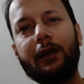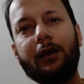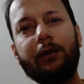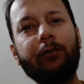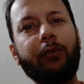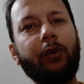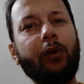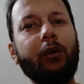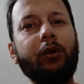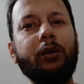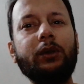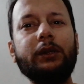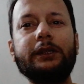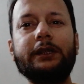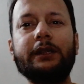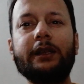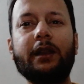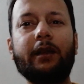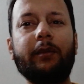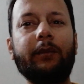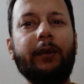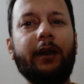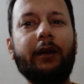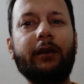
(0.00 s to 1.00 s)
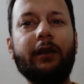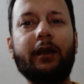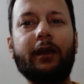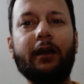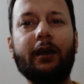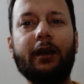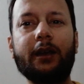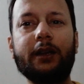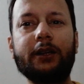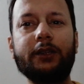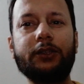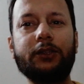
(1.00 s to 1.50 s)
Polls in
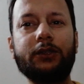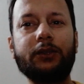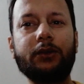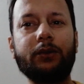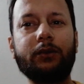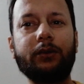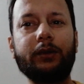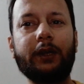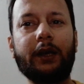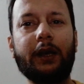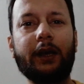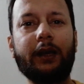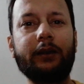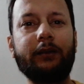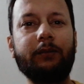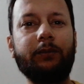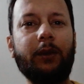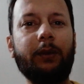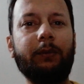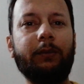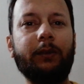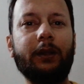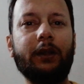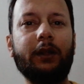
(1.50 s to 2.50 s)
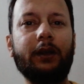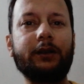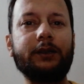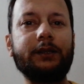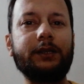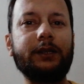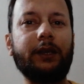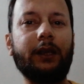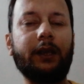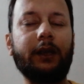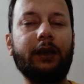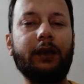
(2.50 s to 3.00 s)
America show that people are
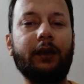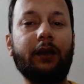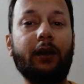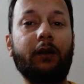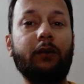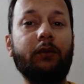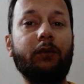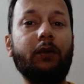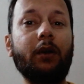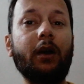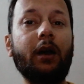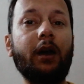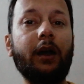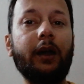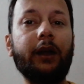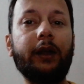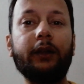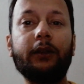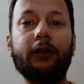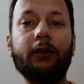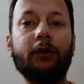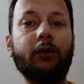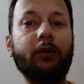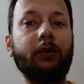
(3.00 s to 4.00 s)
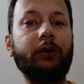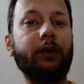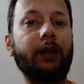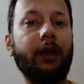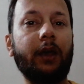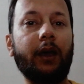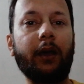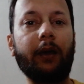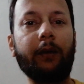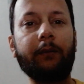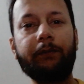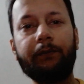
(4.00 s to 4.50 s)
seeing right through
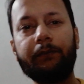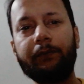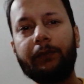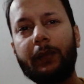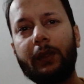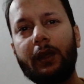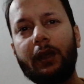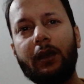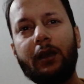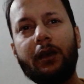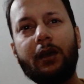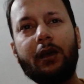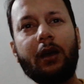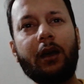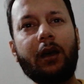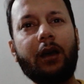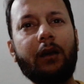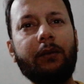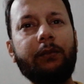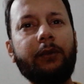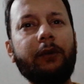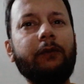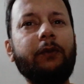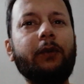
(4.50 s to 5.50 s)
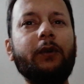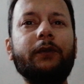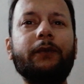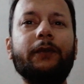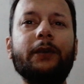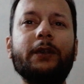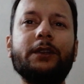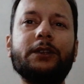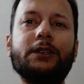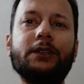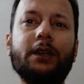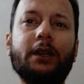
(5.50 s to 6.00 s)
them. Before
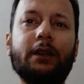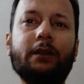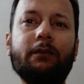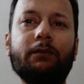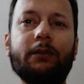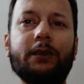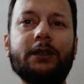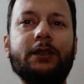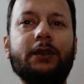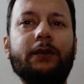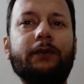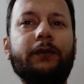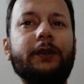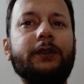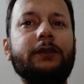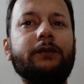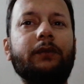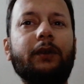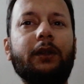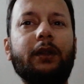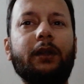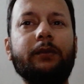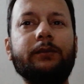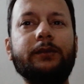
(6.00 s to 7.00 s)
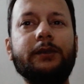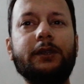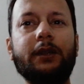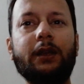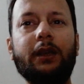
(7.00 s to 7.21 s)
finishing, Mr. Fitzwilliams